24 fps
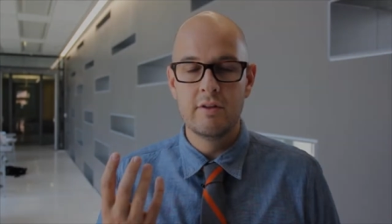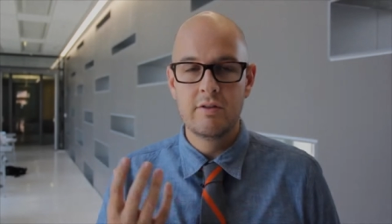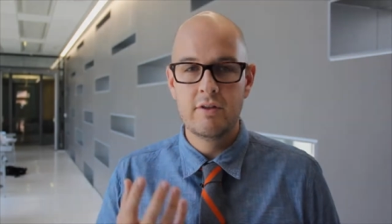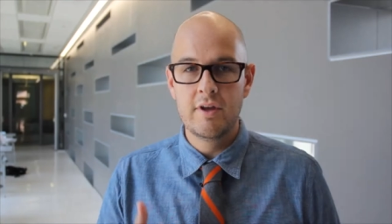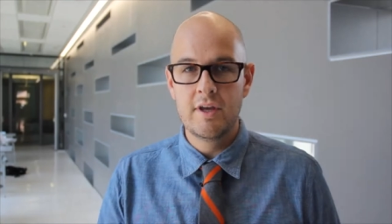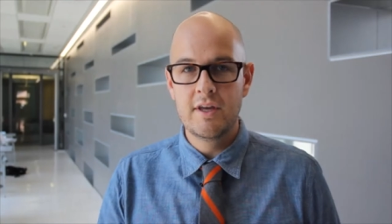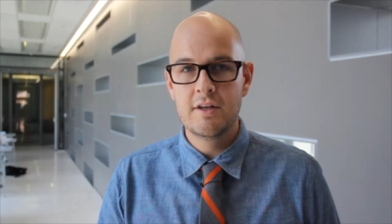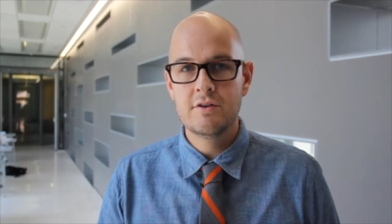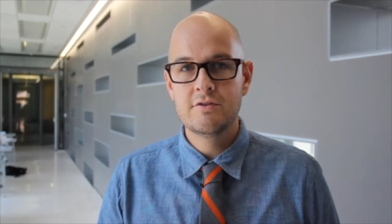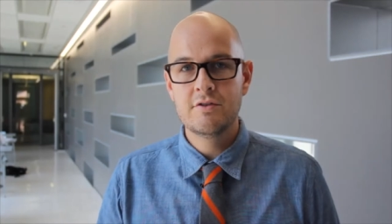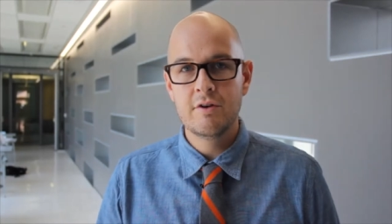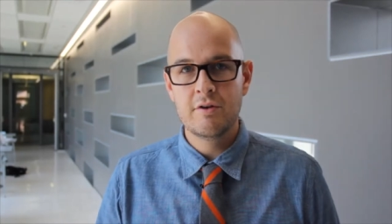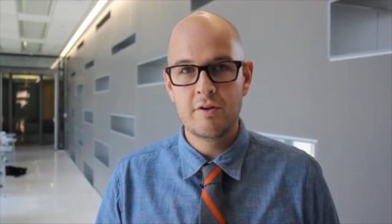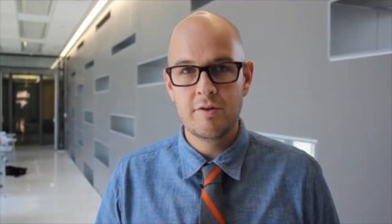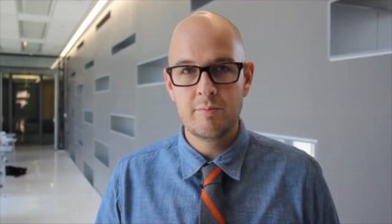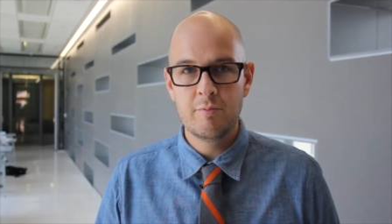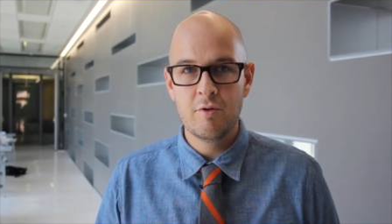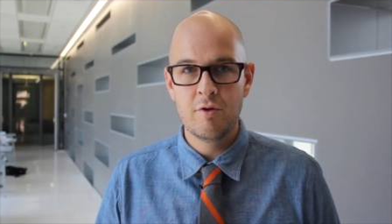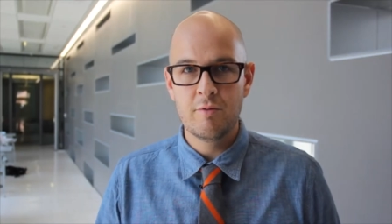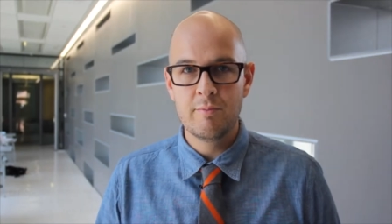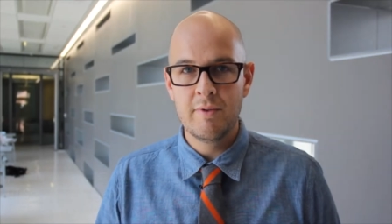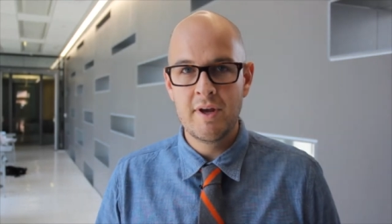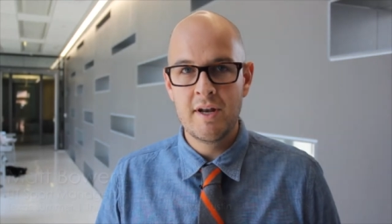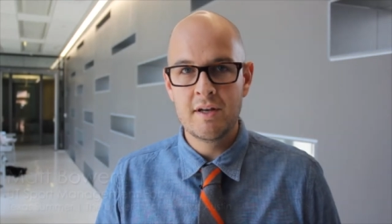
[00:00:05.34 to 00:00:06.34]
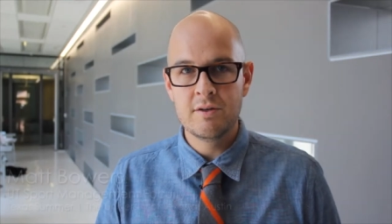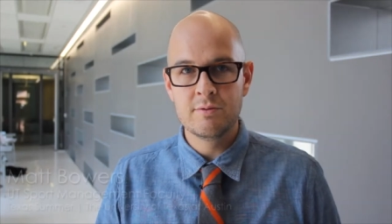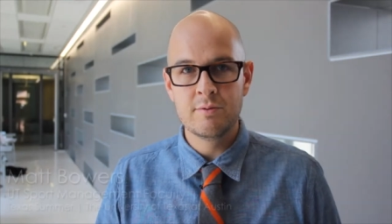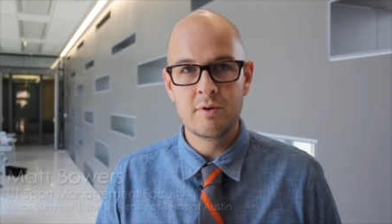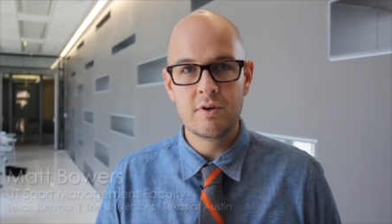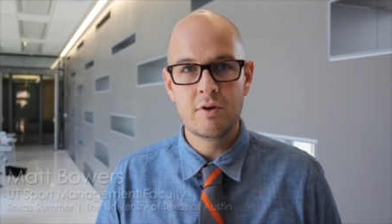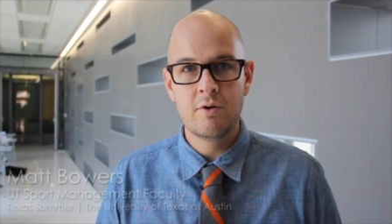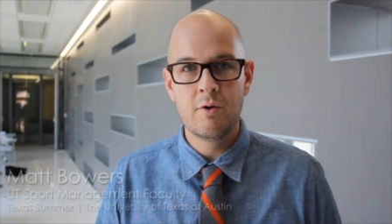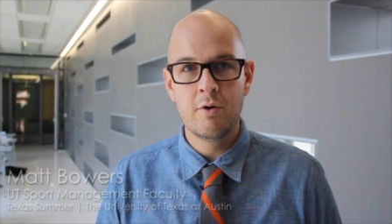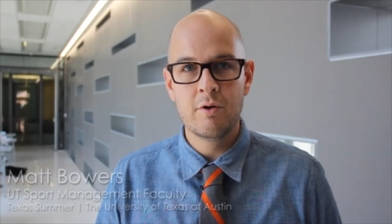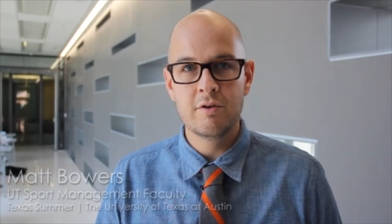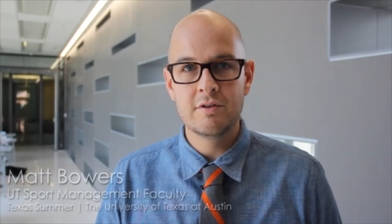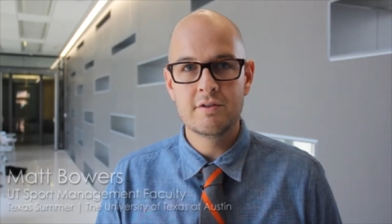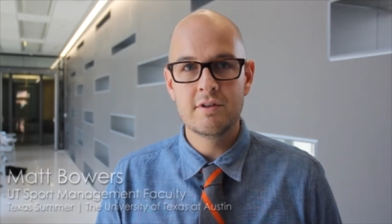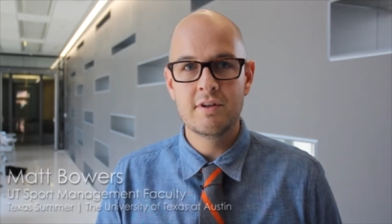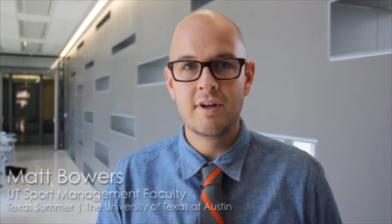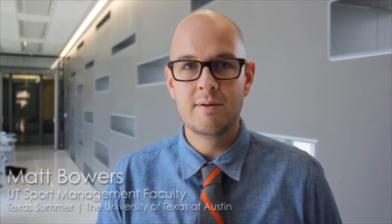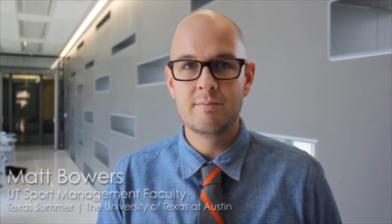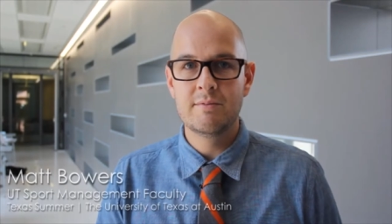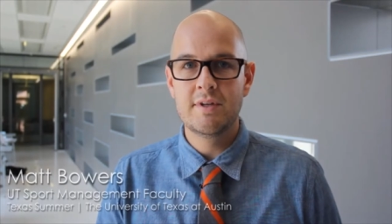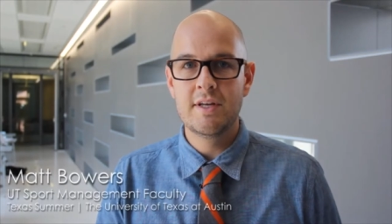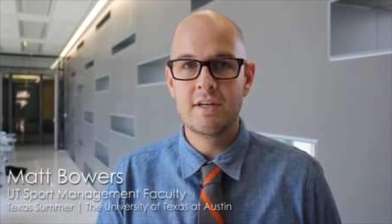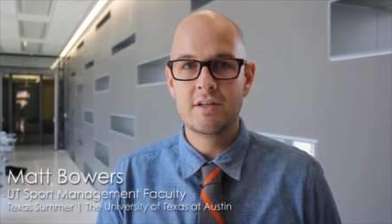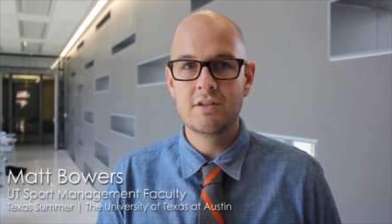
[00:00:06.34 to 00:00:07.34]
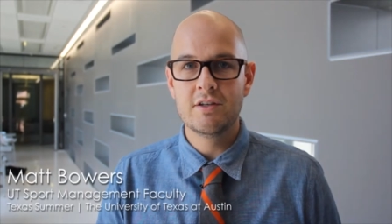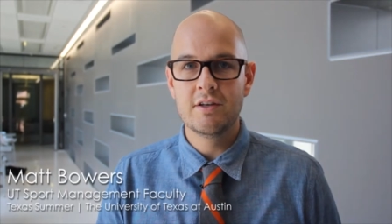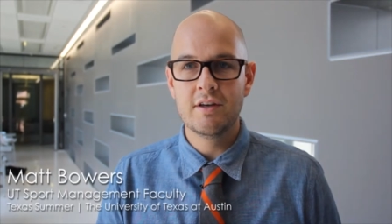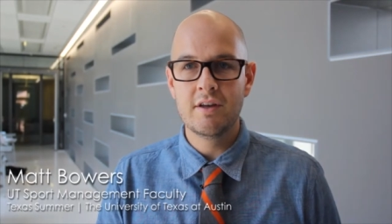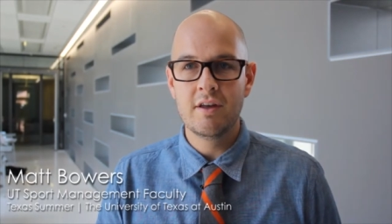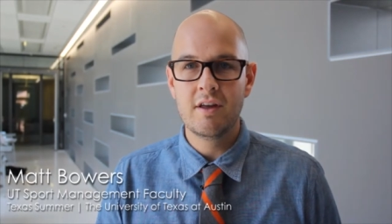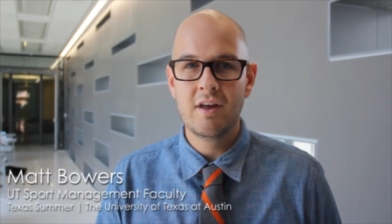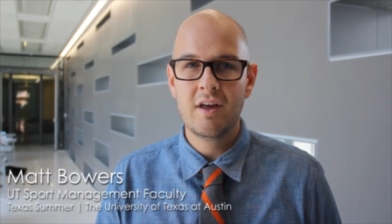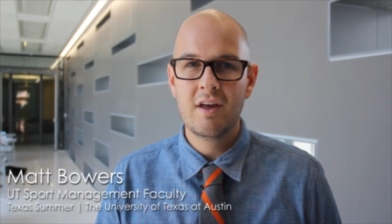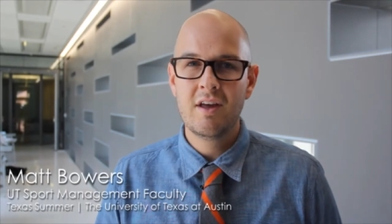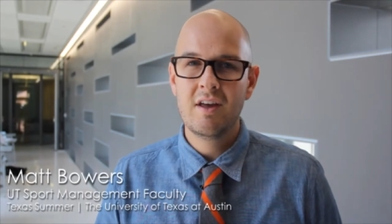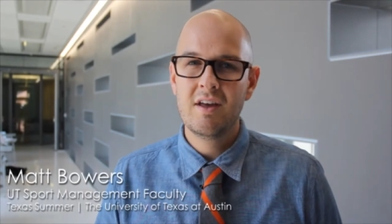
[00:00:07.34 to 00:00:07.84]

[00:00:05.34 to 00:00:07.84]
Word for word: The Intro to Sport Management course that I'm teaching